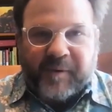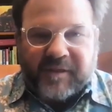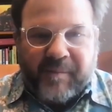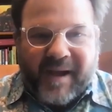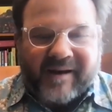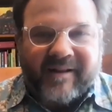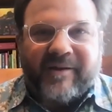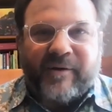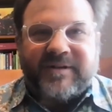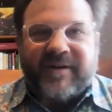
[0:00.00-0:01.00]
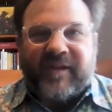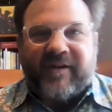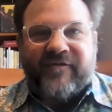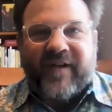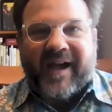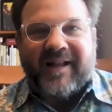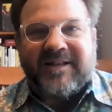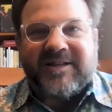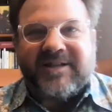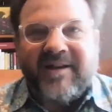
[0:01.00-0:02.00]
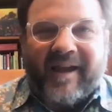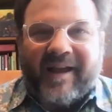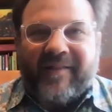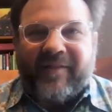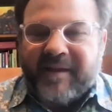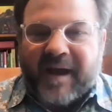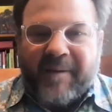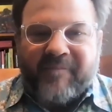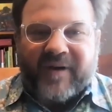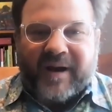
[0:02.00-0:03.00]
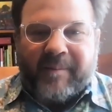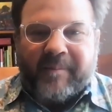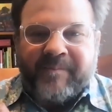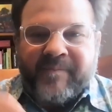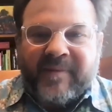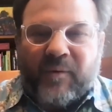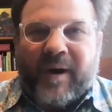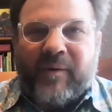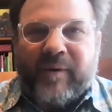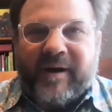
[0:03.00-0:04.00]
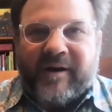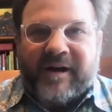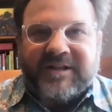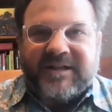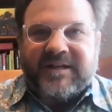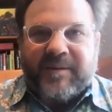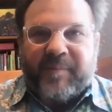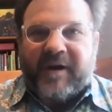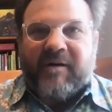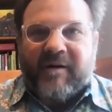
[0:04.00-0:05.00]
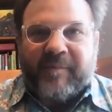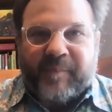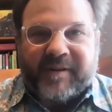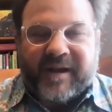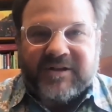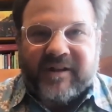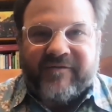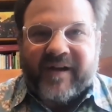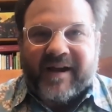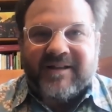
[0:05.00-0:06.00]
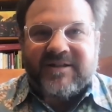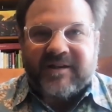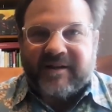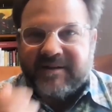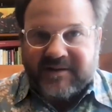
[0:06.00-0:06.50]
but the magnitudes of the effects and the time frame to when we are going to see some bigger potential effects